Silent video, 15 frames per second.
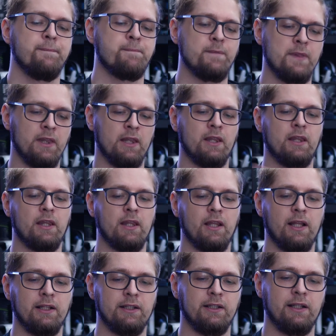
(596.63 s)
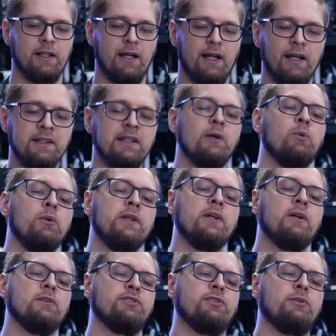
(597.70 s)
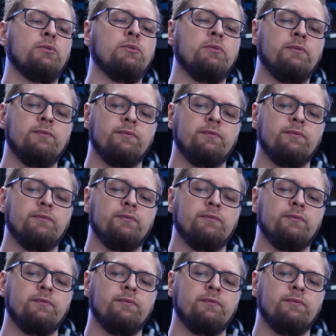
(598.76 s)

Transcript: And I will link also